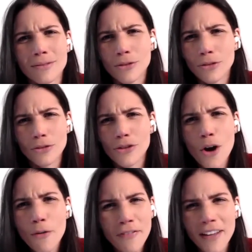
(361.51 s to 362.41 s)

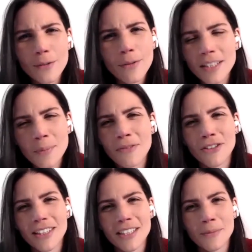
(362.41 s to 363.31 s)
no fit recipe for